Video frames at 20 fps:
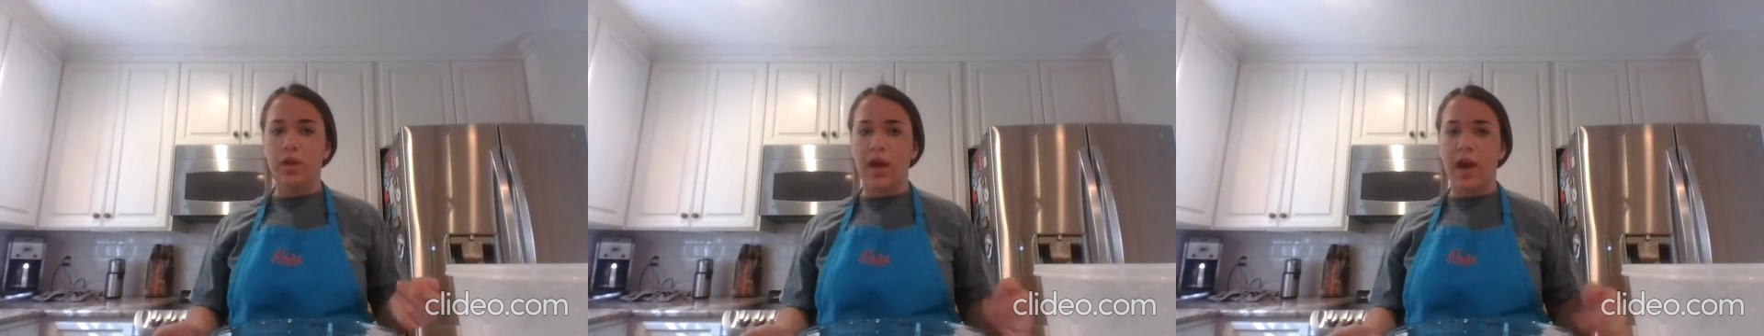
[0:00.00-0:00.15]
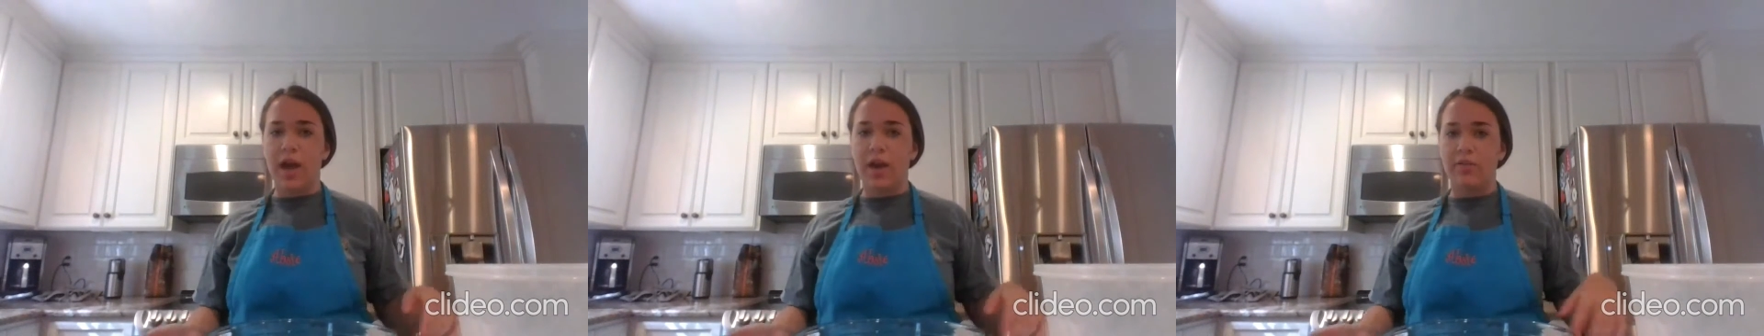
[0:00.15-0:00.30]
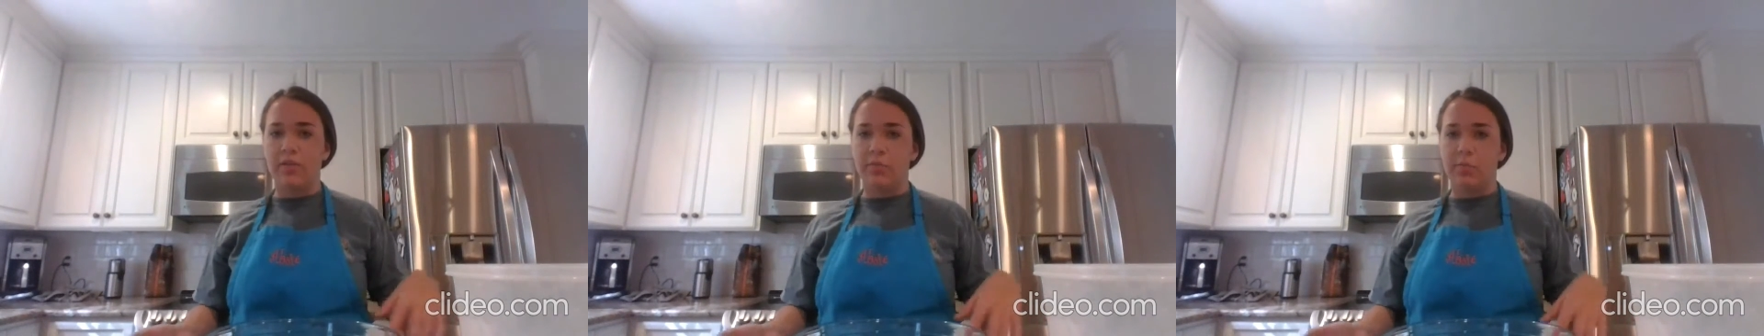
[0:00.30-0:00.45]
I
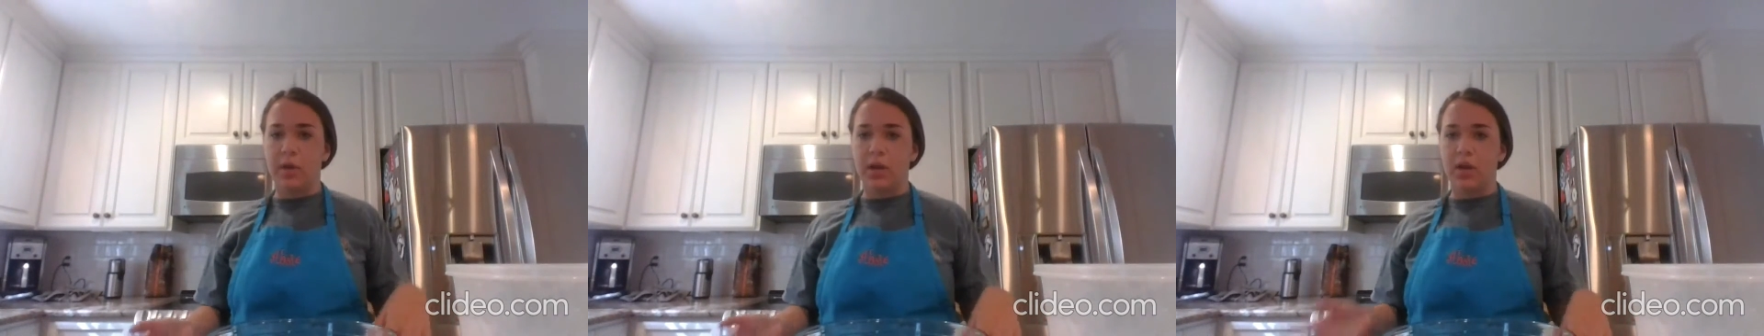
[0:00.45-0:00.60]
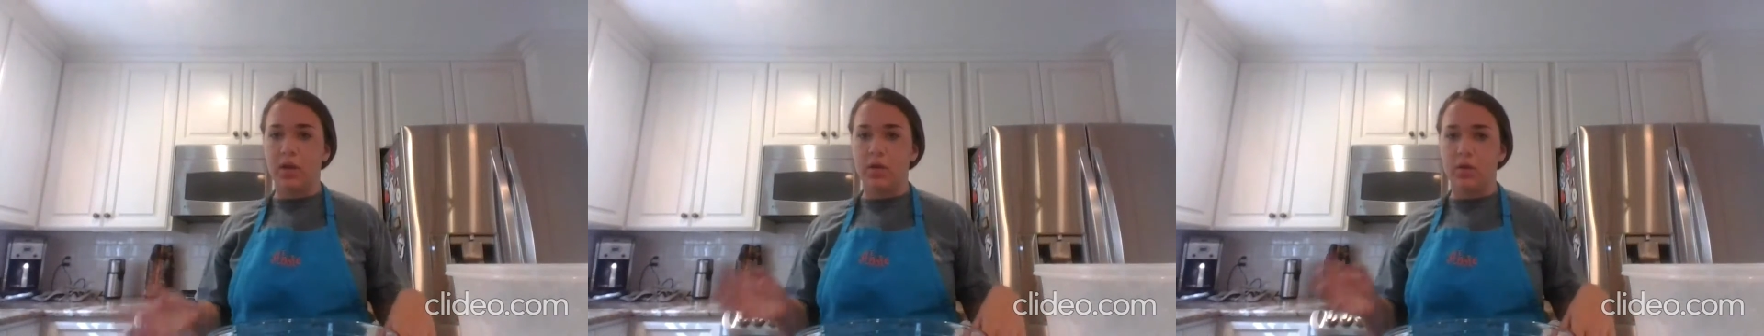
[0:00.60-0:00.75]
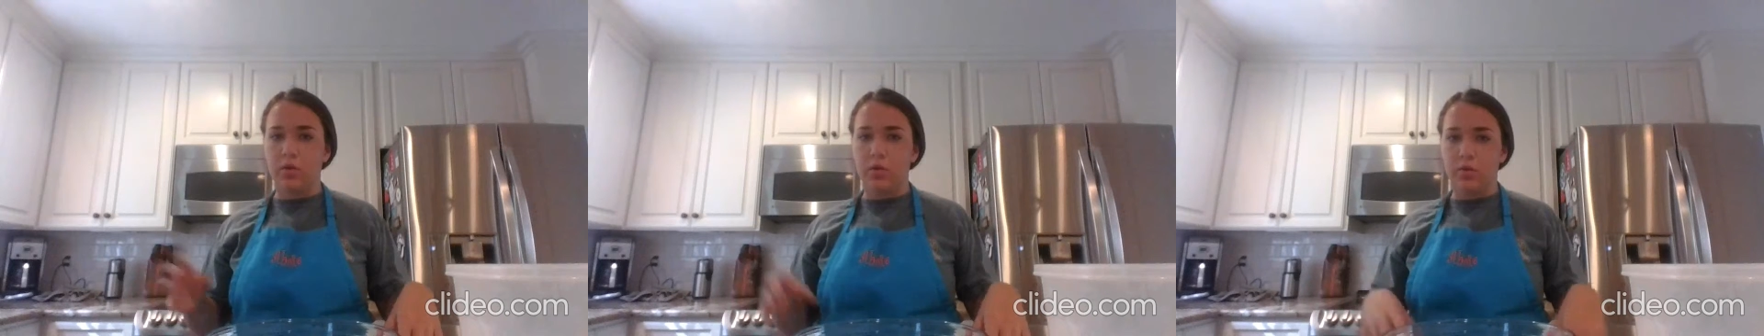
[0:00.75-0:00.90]
haven't made a
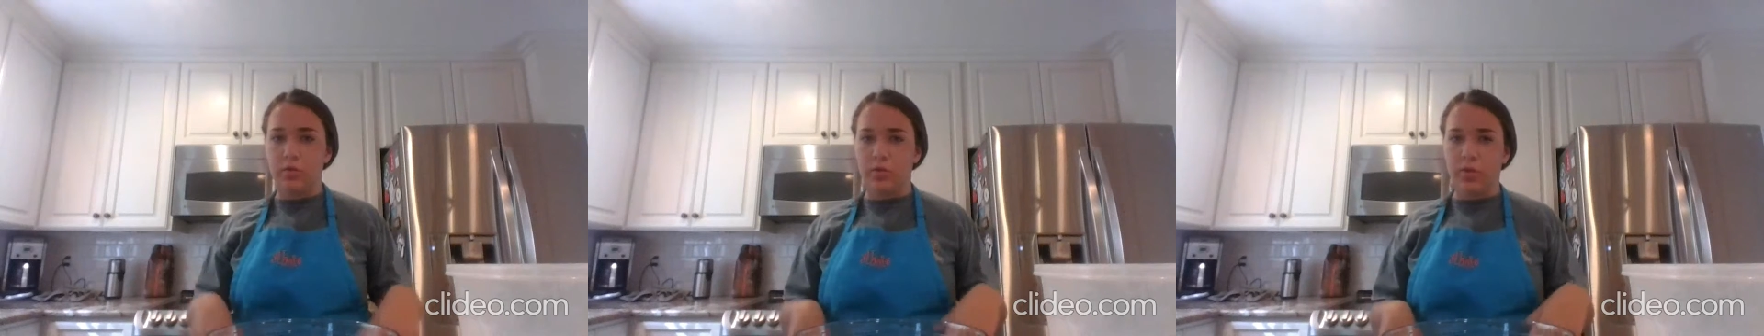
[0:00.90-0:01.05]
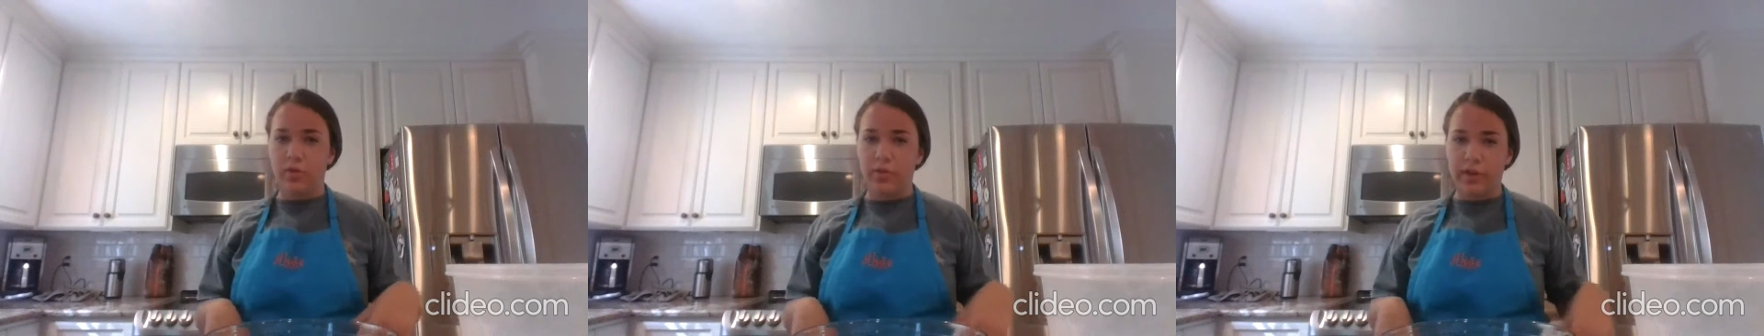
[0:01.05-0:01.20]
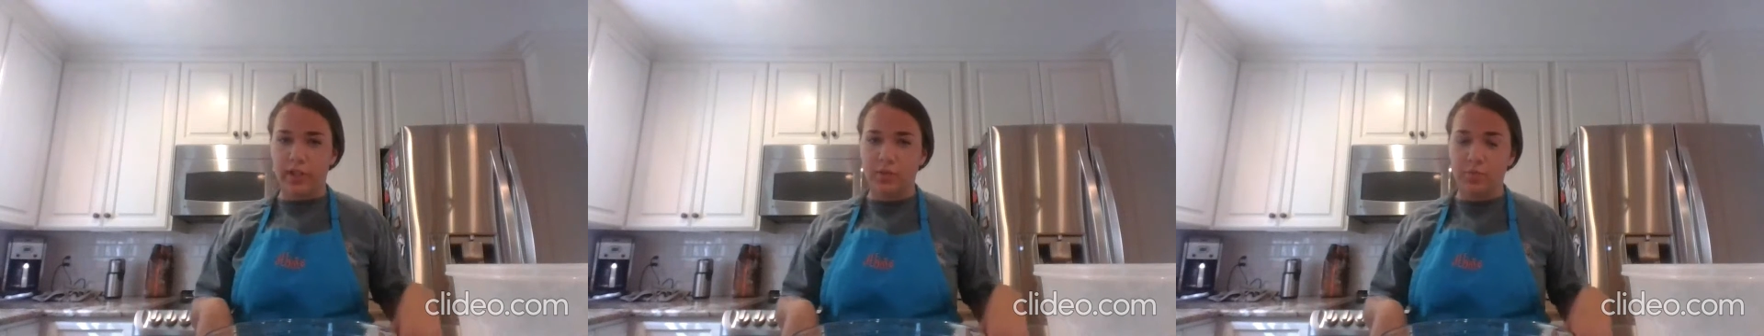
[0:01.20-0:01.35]
gluten-free
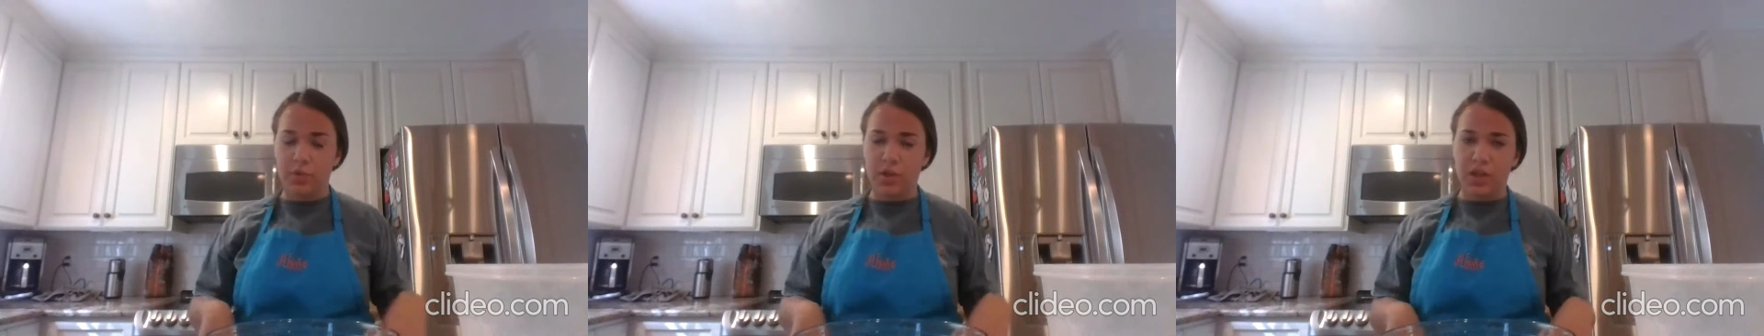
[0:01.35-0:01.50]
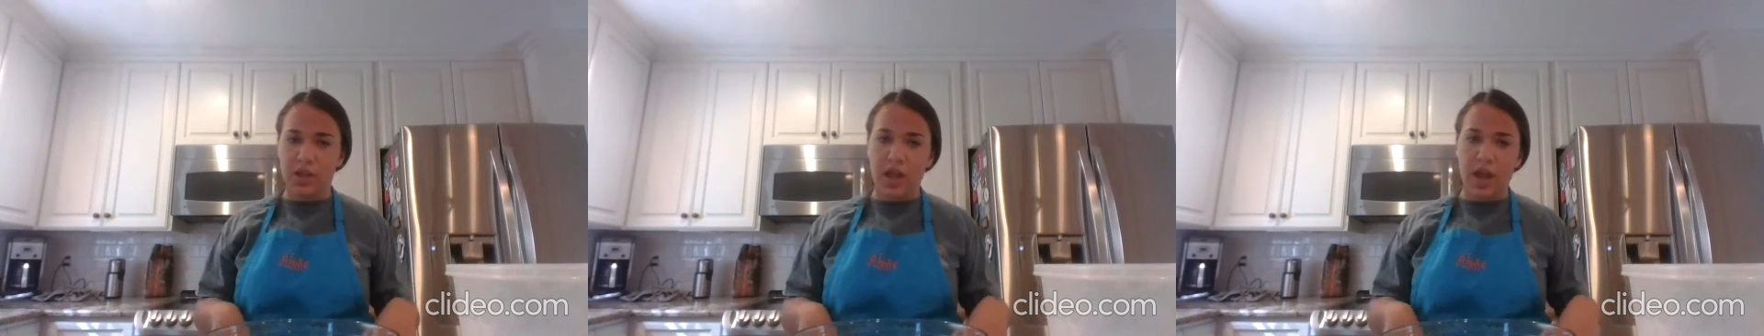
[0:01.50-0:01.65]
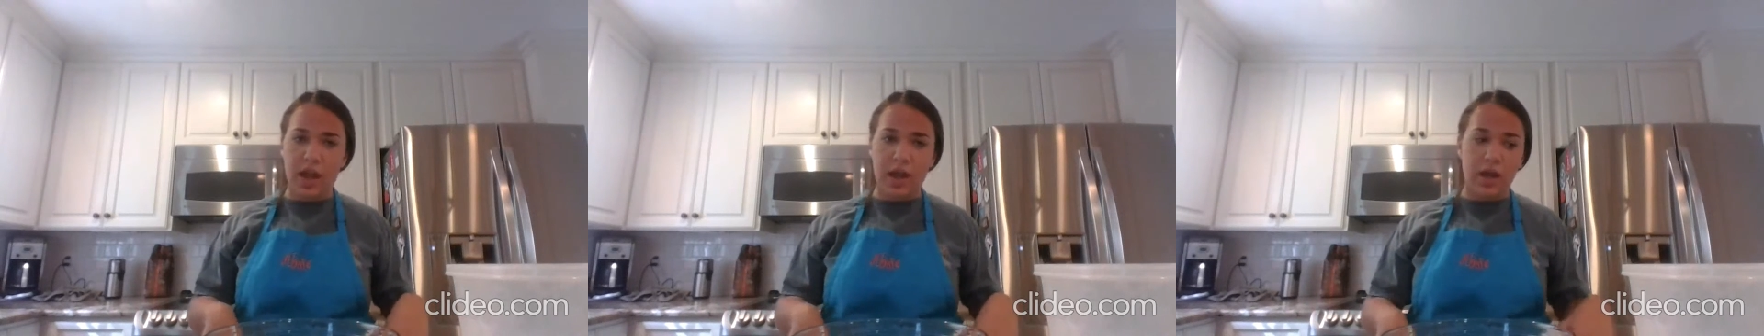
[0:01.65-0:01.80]
recipe
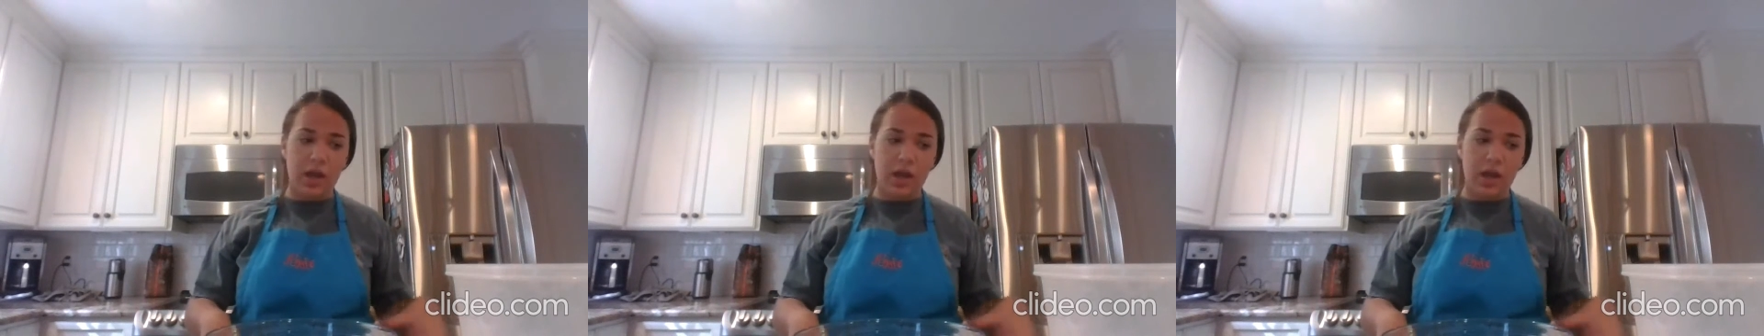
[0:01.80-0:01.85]
yet,